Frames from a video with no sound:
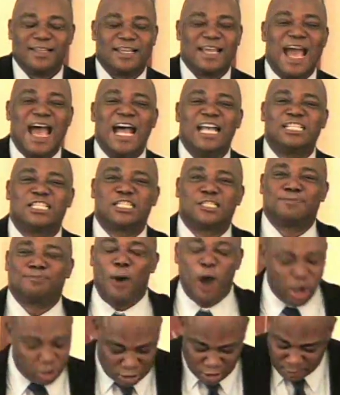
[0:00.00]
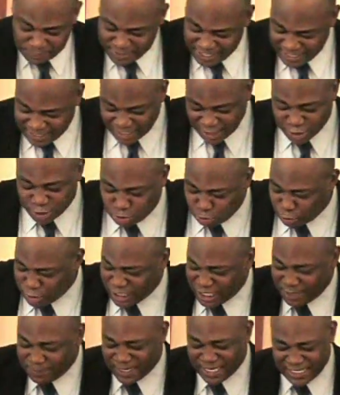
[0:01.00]
God spoke to me in a
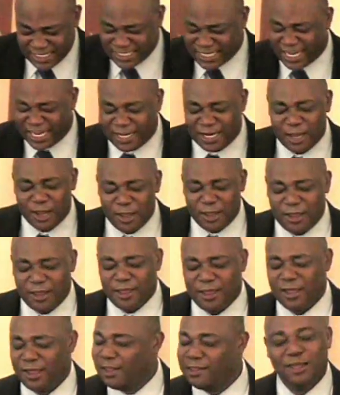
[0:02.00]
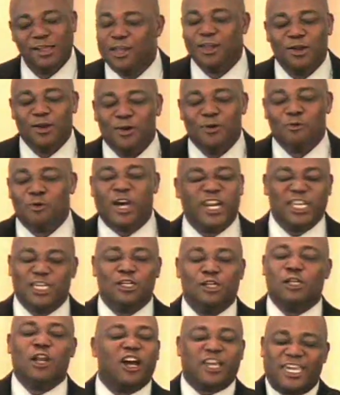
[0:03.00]
dream. He said, What are
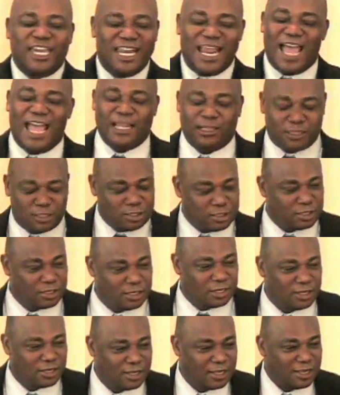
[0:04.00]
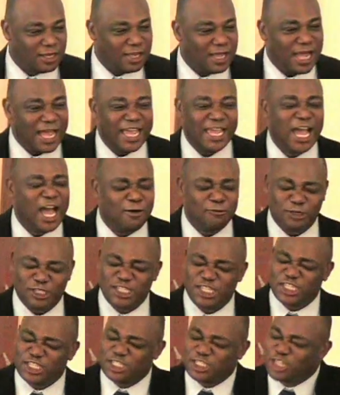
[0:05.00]
you looking at? I have a
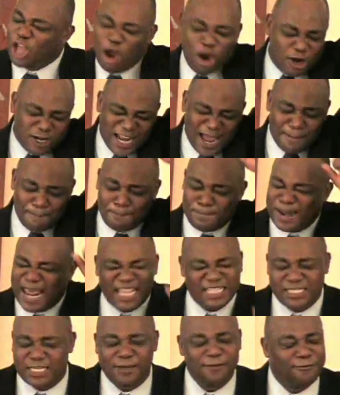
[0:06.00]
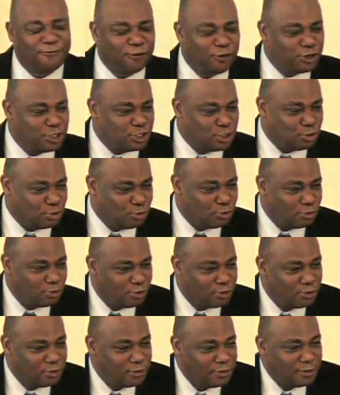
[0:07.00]
stored up blessing for you.
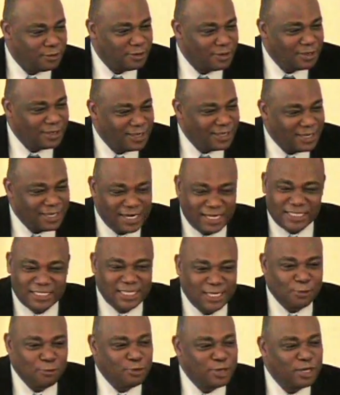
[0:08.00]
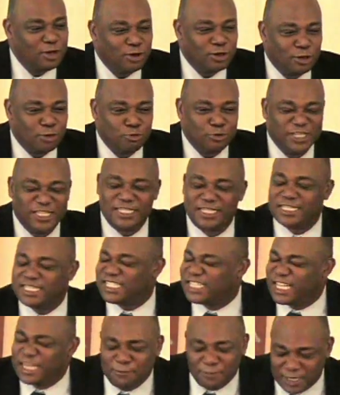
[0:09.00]
And I said, We're going to
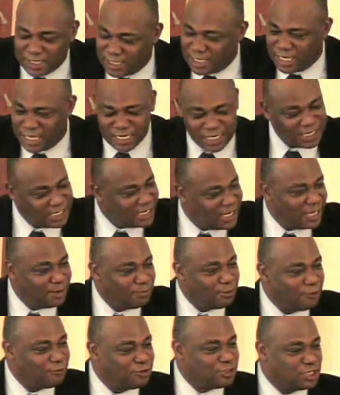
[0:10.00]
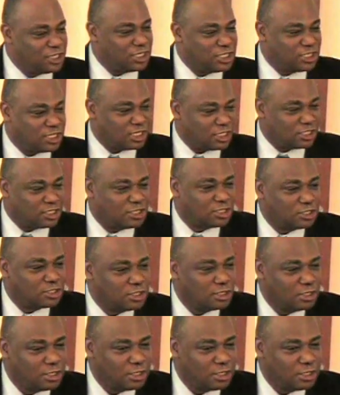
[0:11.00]
receive it in the name of Jesus.